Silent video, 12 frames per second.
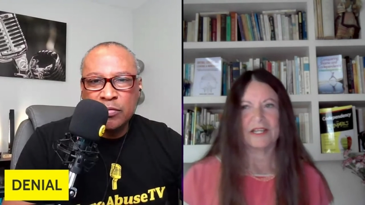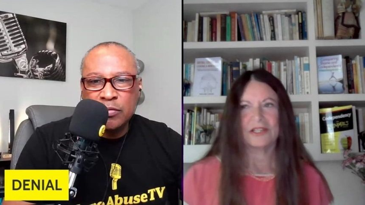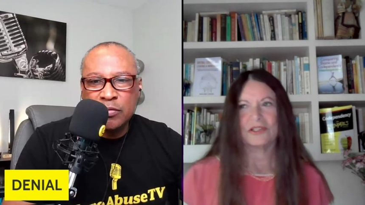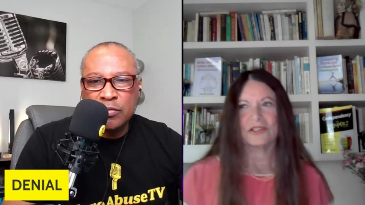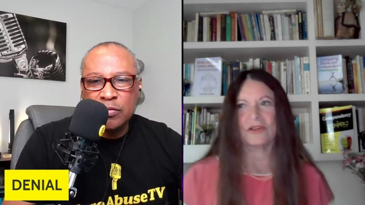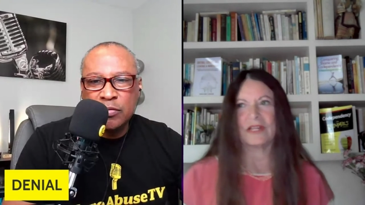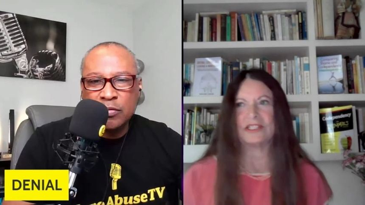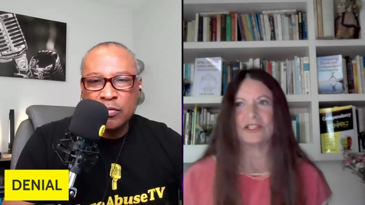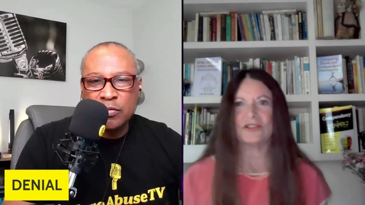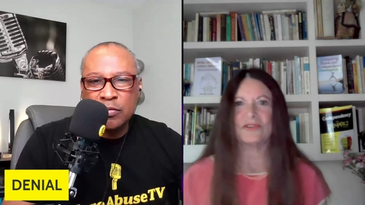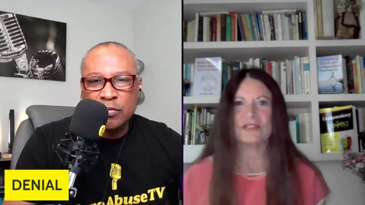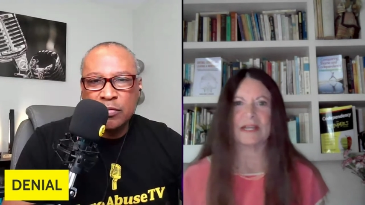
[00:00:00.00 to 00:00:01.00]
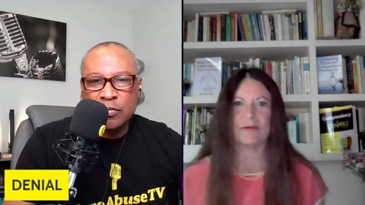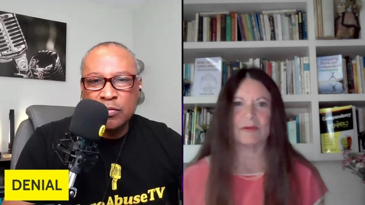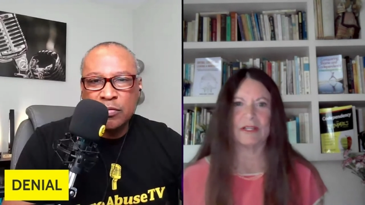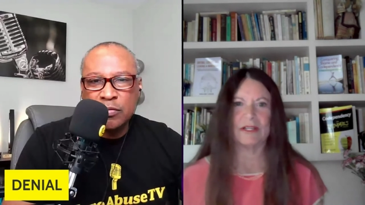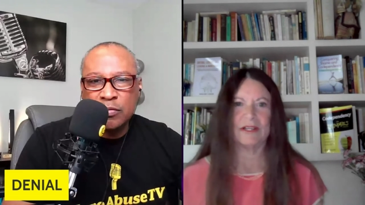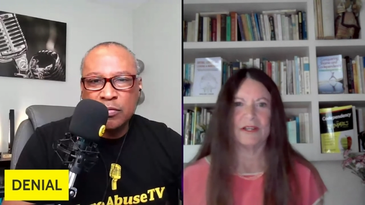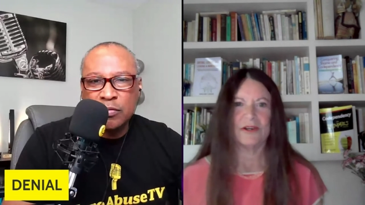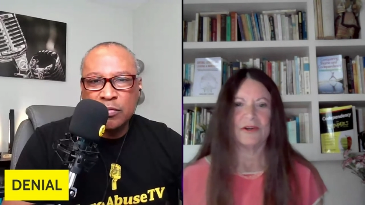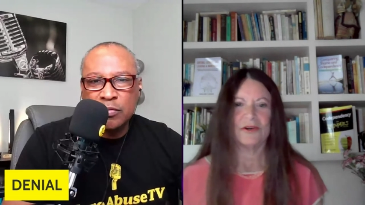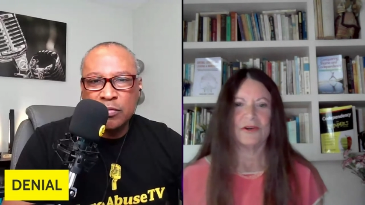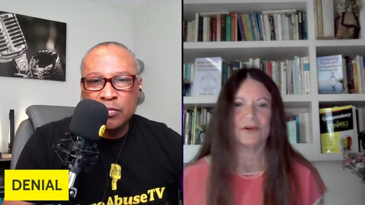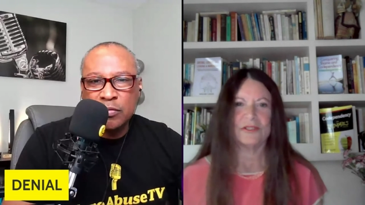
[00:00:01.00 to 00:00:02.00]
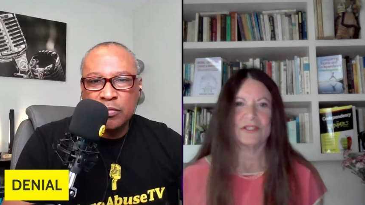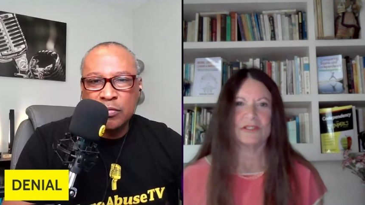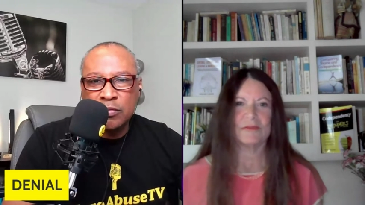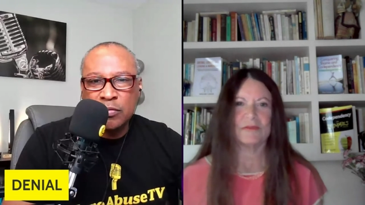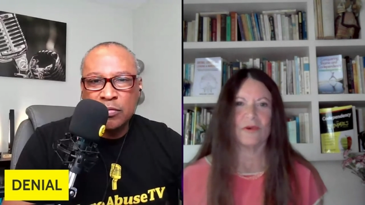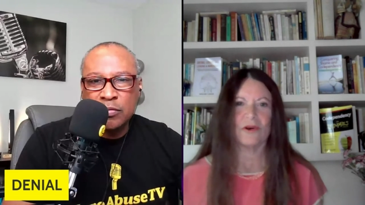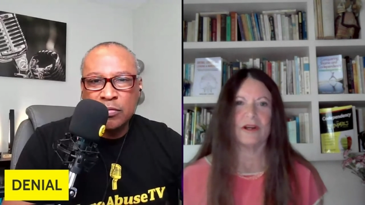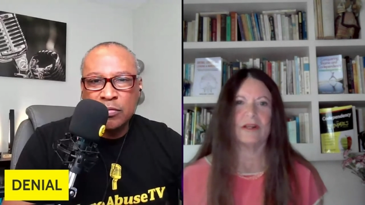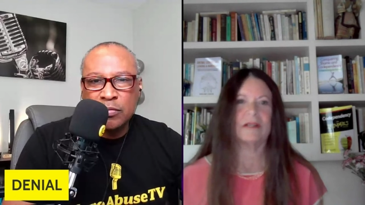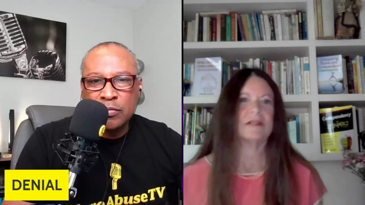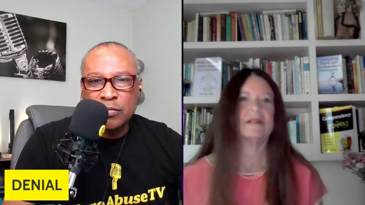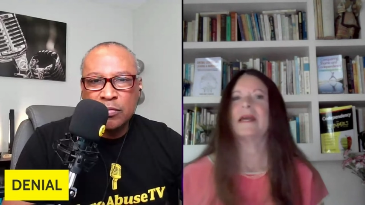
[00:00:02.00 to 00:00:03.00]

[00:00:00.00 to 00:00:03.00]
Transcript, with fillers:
Speaker 1: So they choose someone who's more